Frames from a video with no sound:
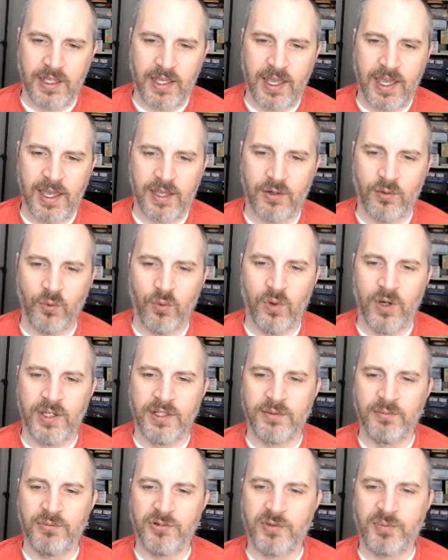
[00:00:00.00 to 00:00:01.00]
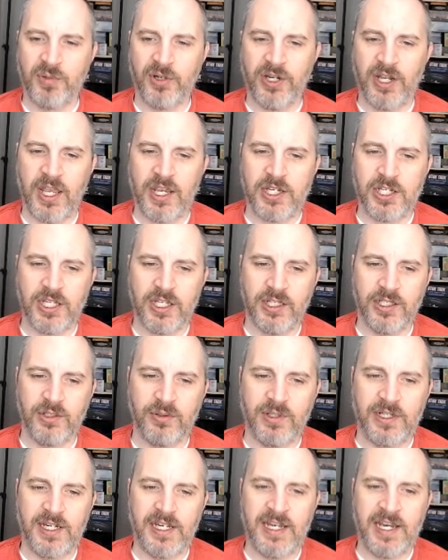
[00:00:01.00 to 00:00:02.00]
and once per day she can
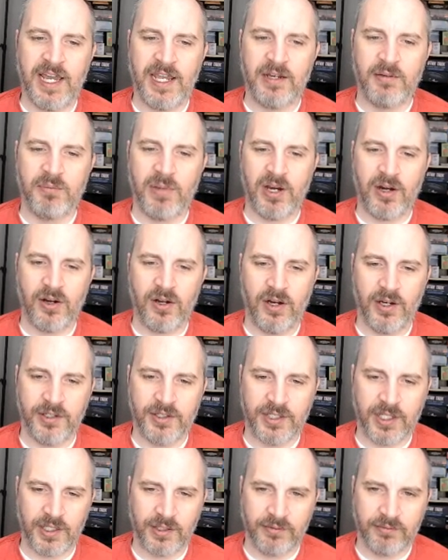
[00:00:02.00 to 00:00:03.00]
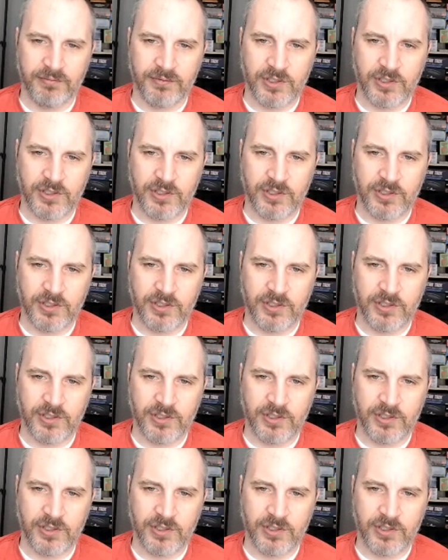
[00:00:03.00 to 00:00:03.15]
do a nightmare haunting.